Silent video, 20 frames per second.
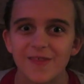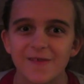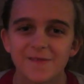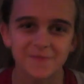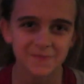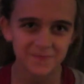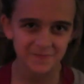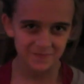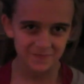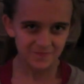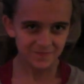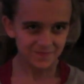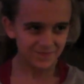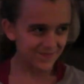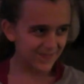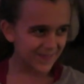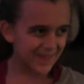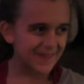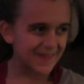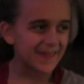That's it?
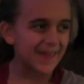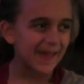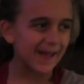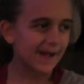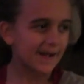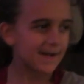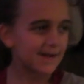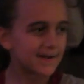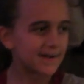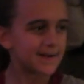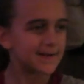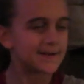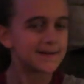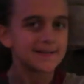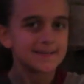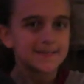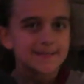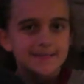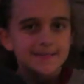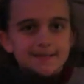Yeah.
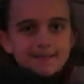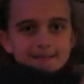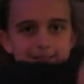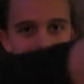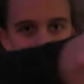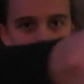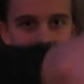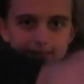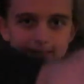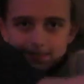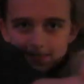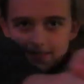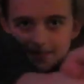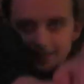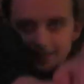What else?